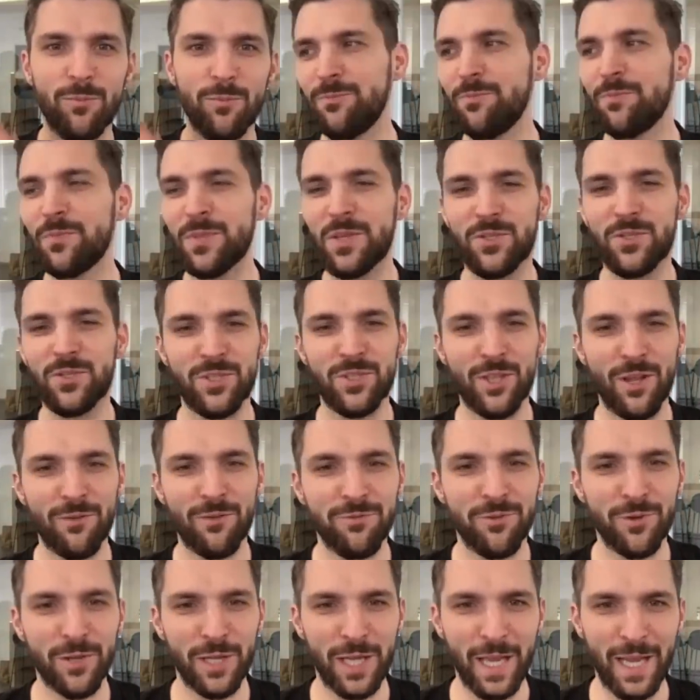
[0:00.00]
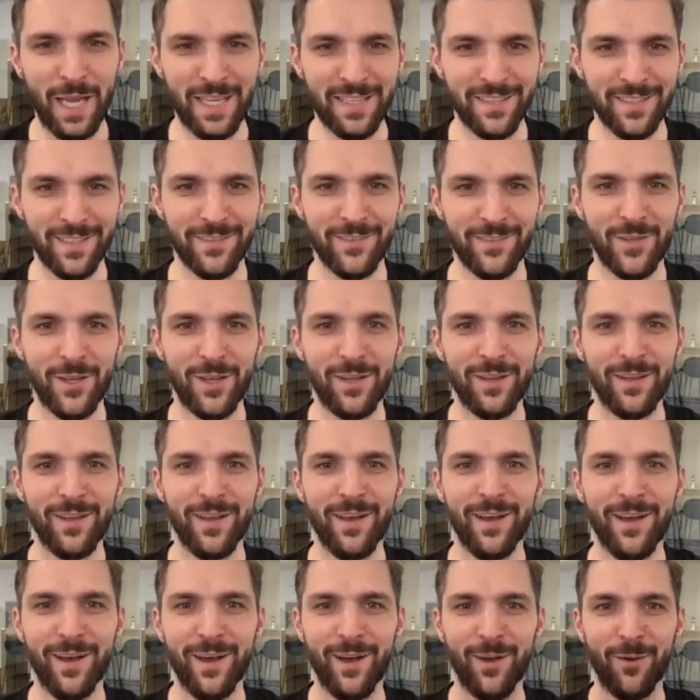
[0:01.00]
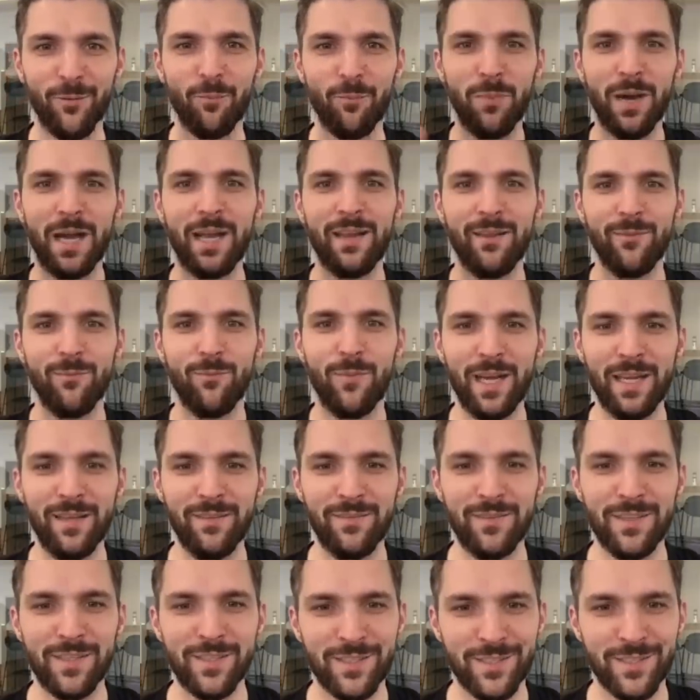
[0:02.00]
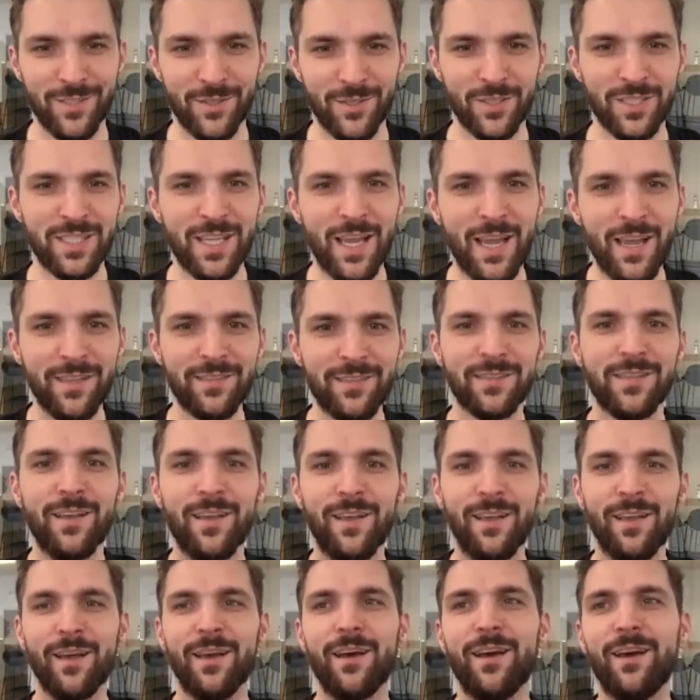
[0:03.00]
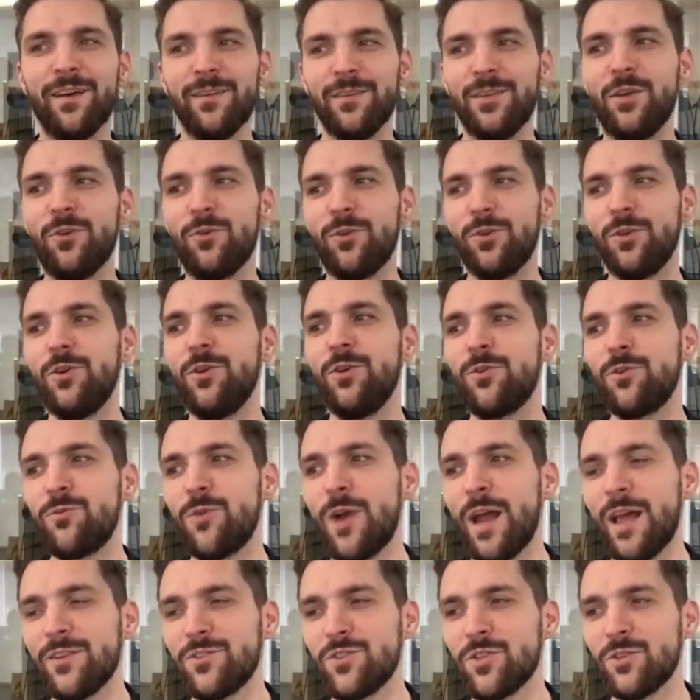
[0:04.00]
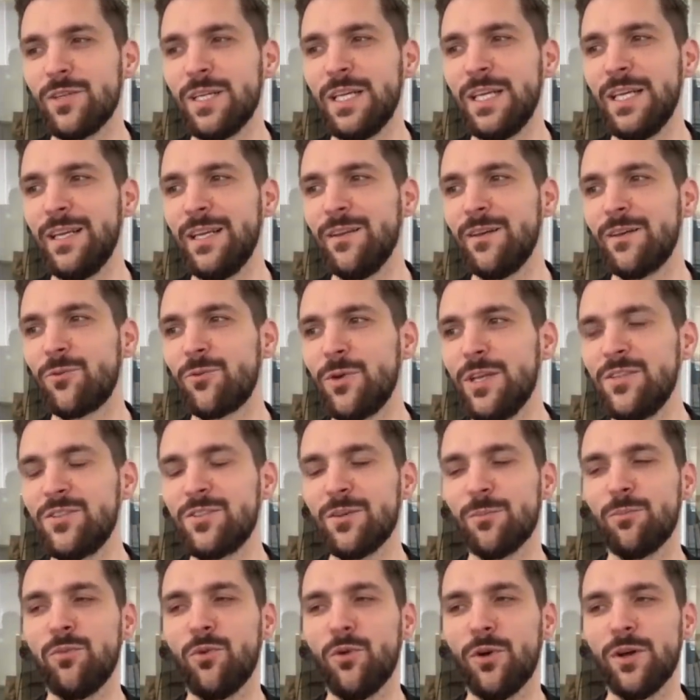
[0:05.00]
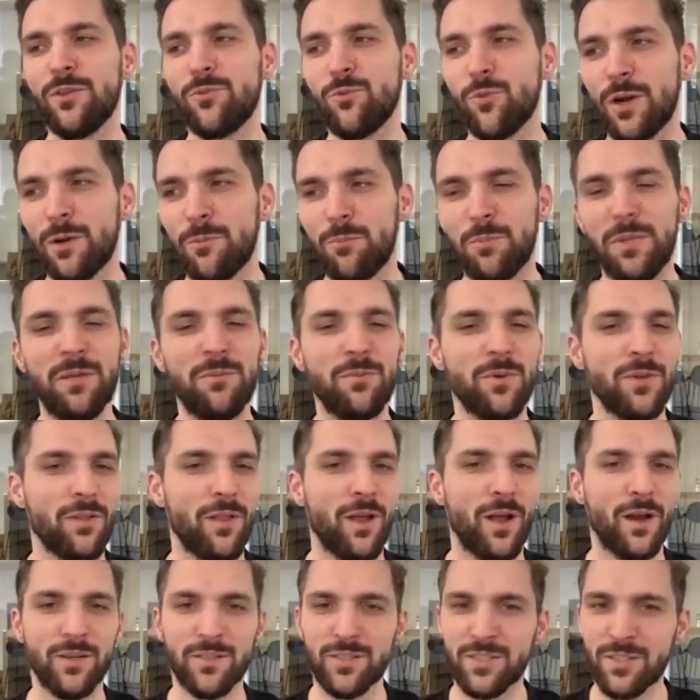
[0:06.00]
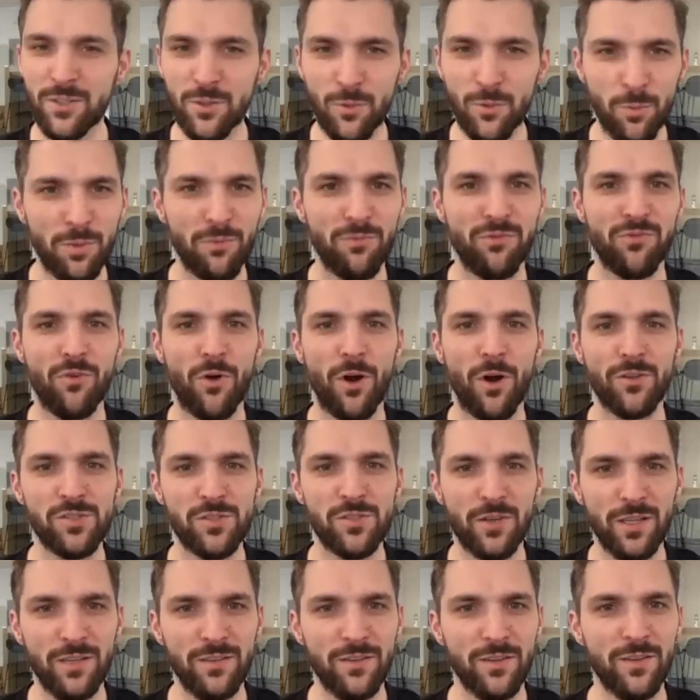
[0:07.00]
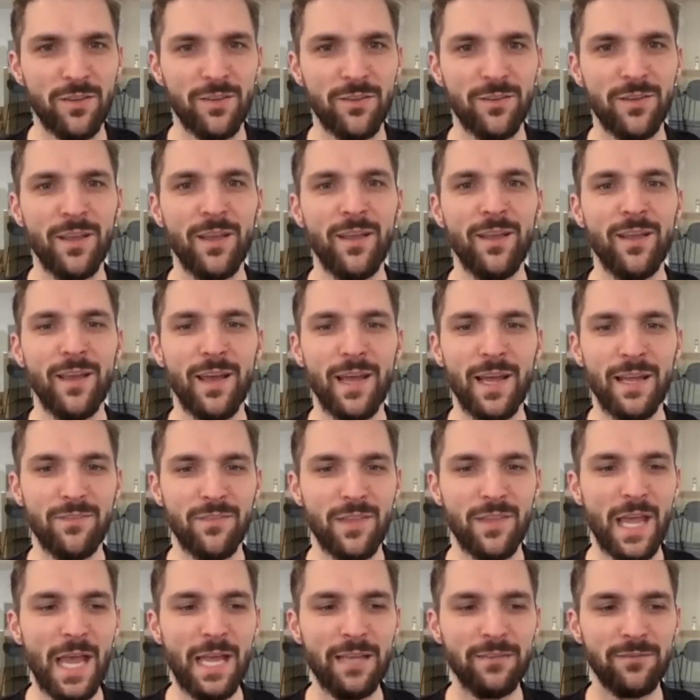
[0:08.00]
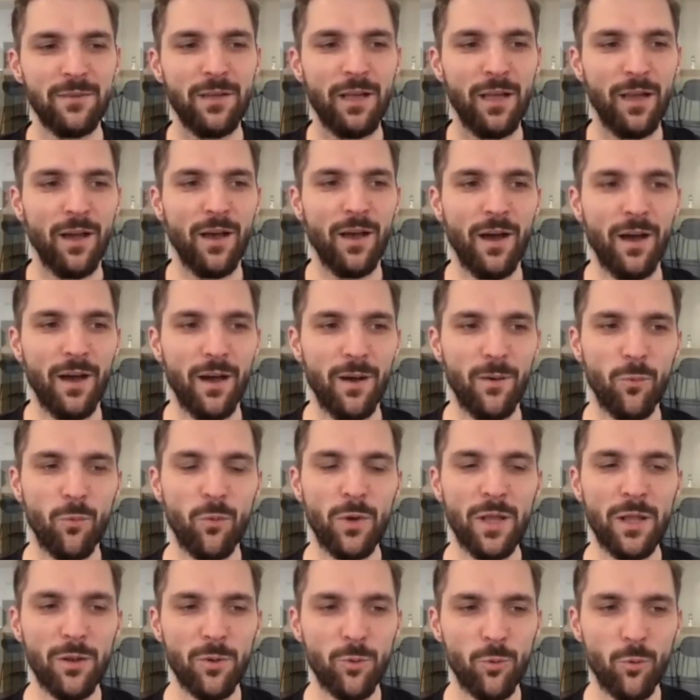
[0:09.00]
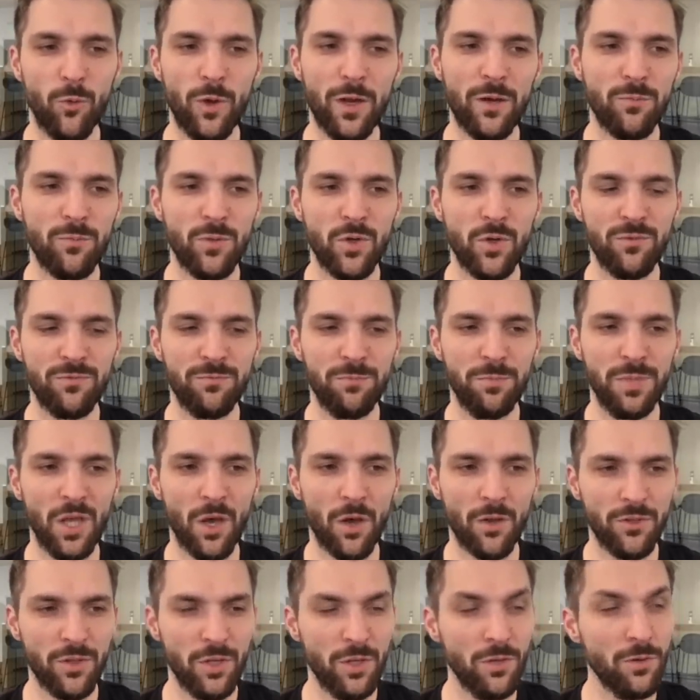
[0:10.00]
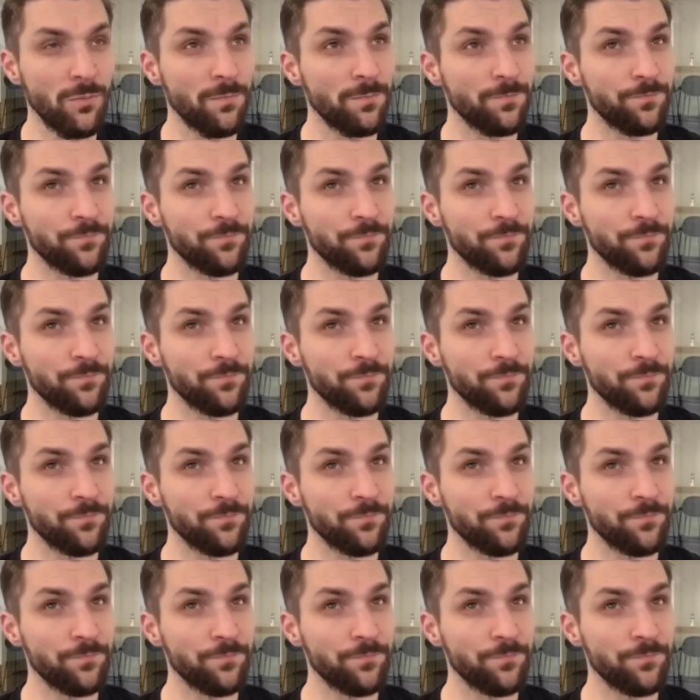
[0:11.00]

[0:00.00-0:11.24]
sort of suffocated by this success. You gradually reach a point where people are super frustrated, and then we'll move beyond you.